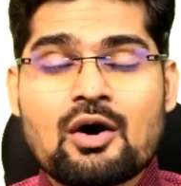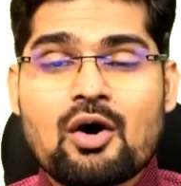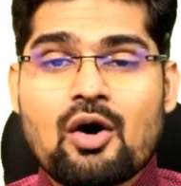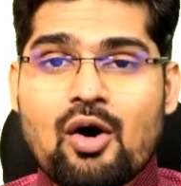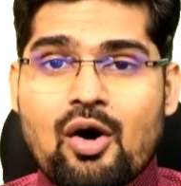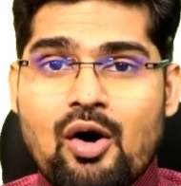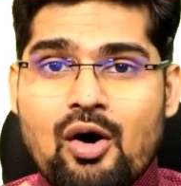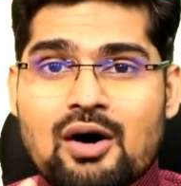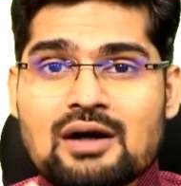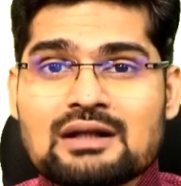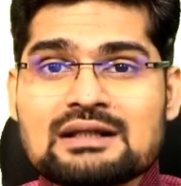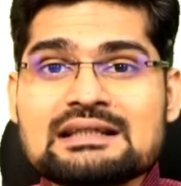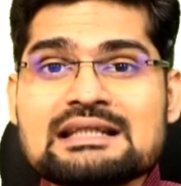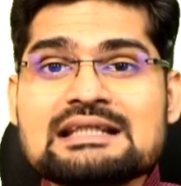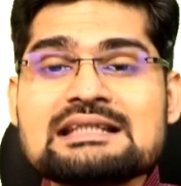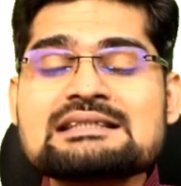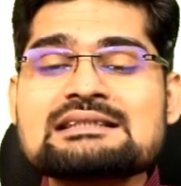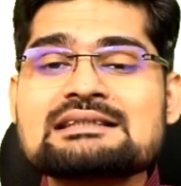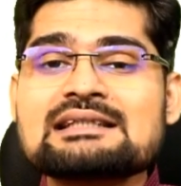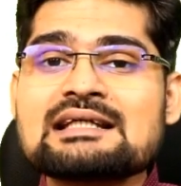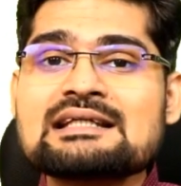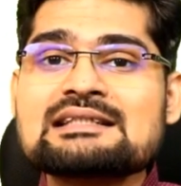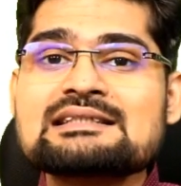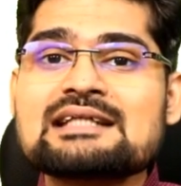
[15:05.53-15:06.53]
All these
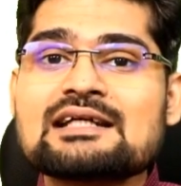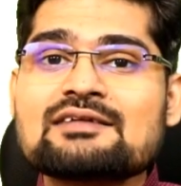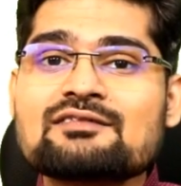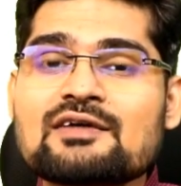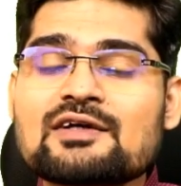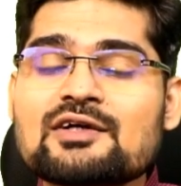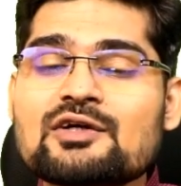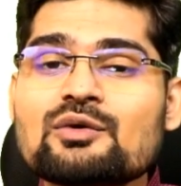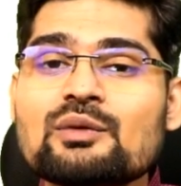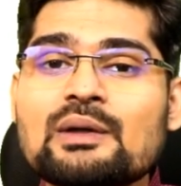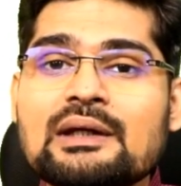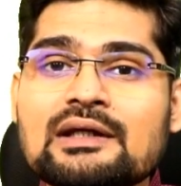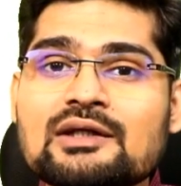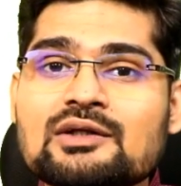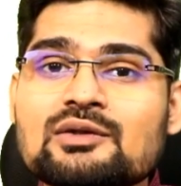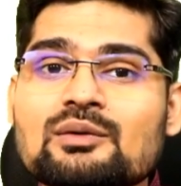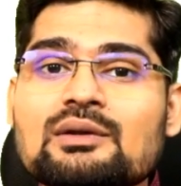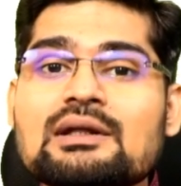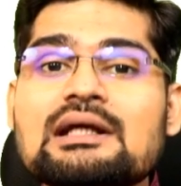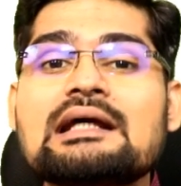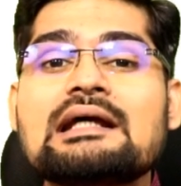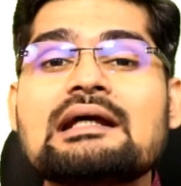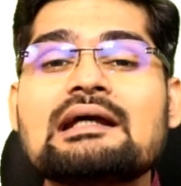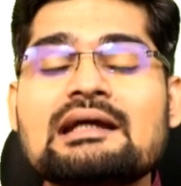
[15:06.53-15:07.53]
things that we are doing
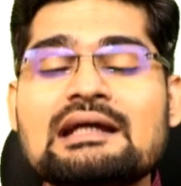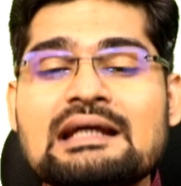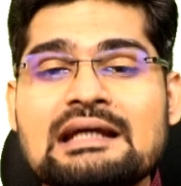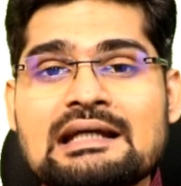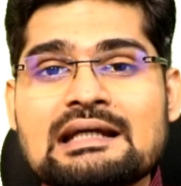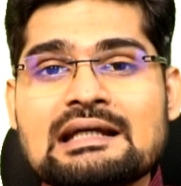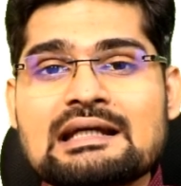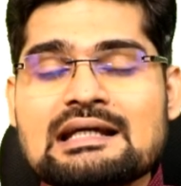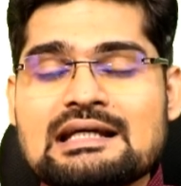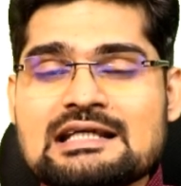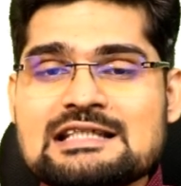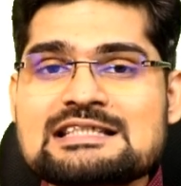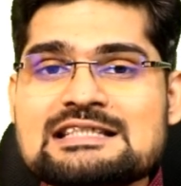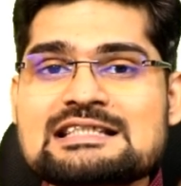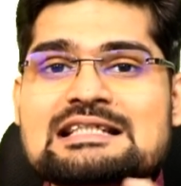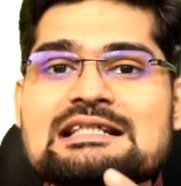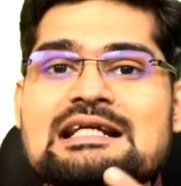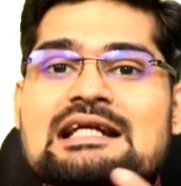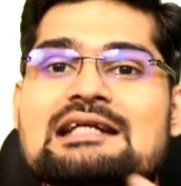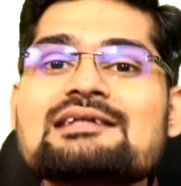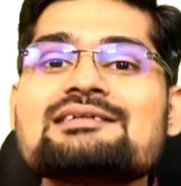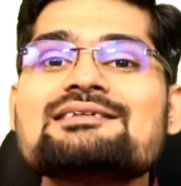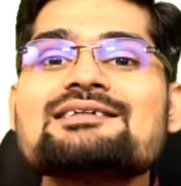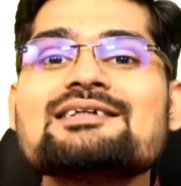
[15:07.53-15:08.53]
today is
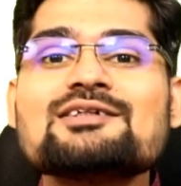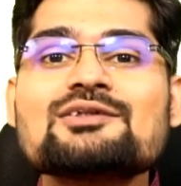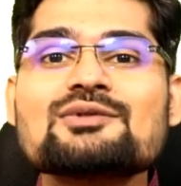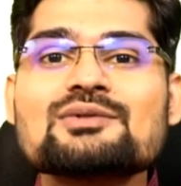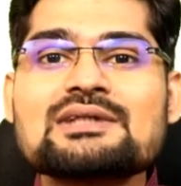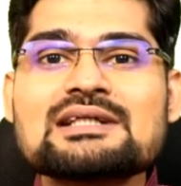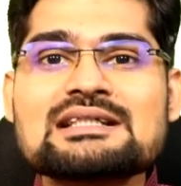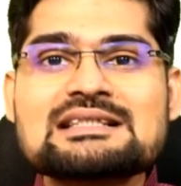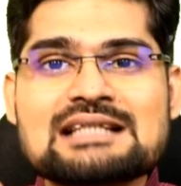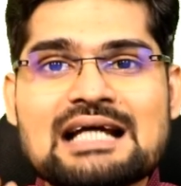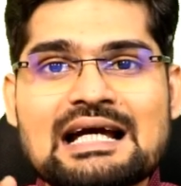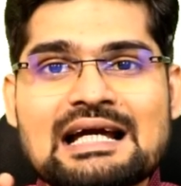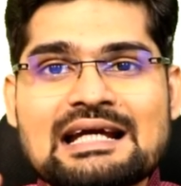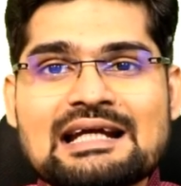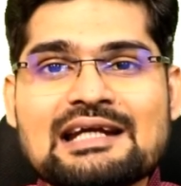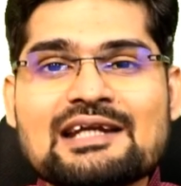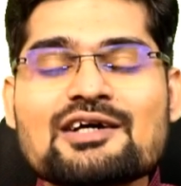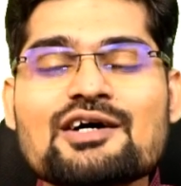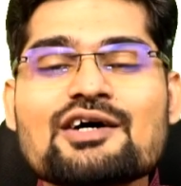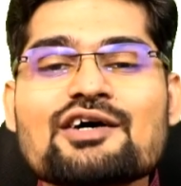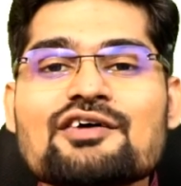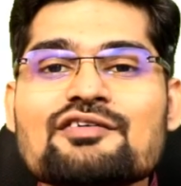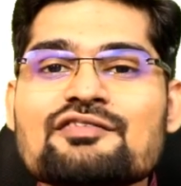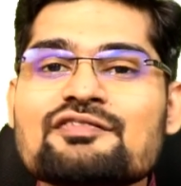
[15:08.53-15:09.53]
credited to this
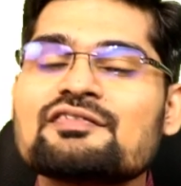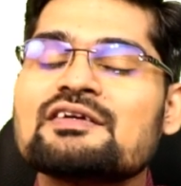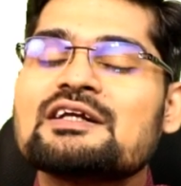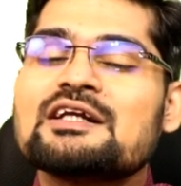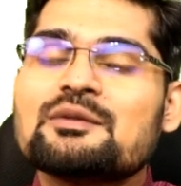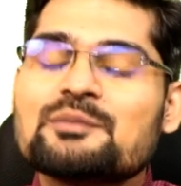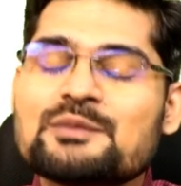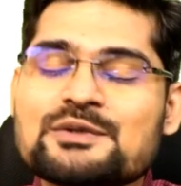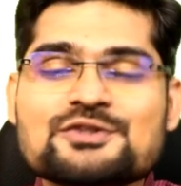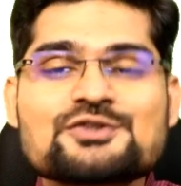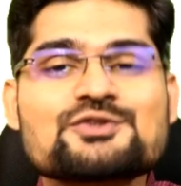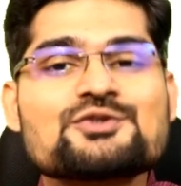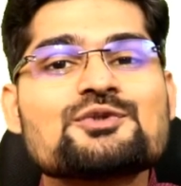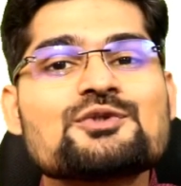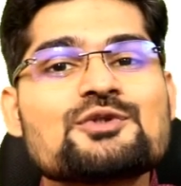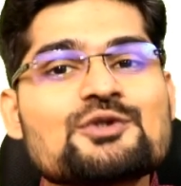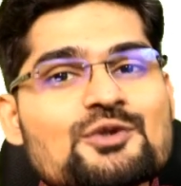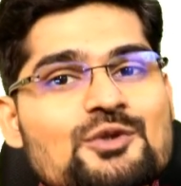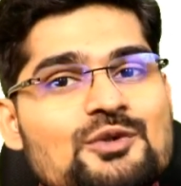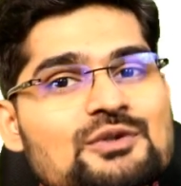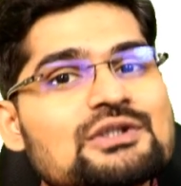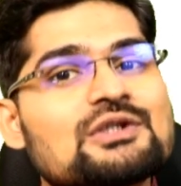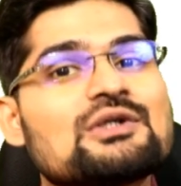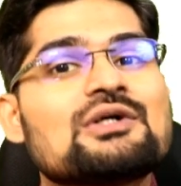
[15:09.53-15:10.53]
idea of limits to
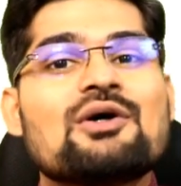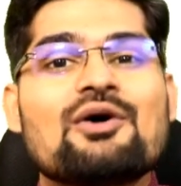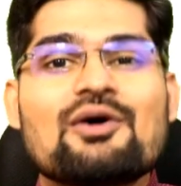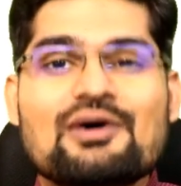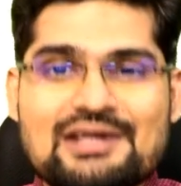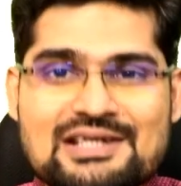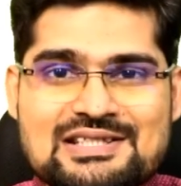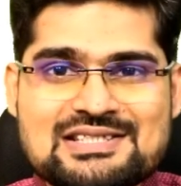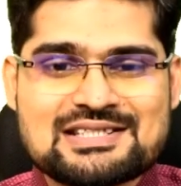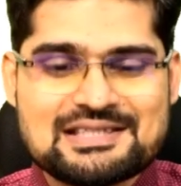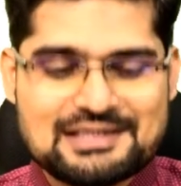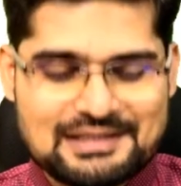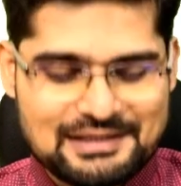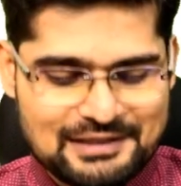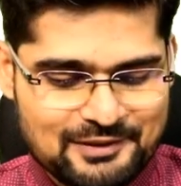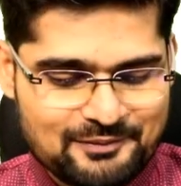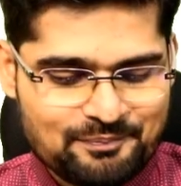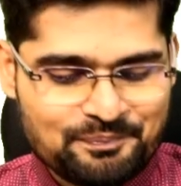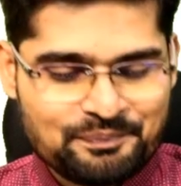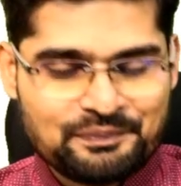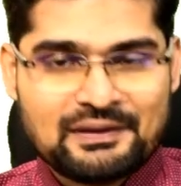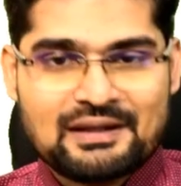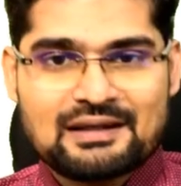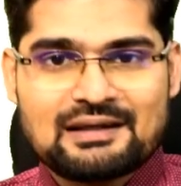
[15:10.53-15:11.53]
growth originally,
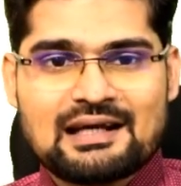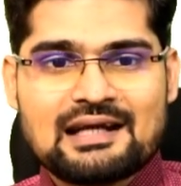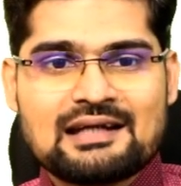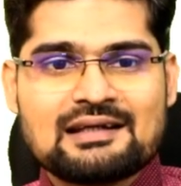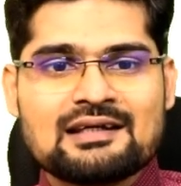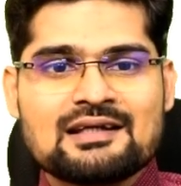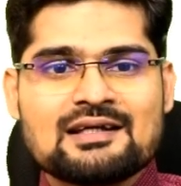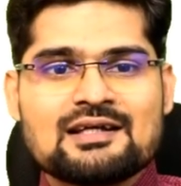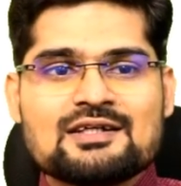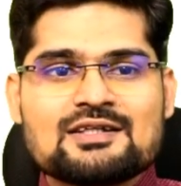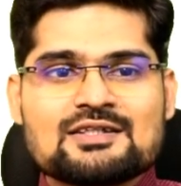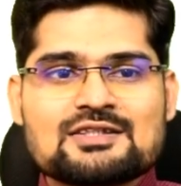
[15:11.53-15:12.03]
right?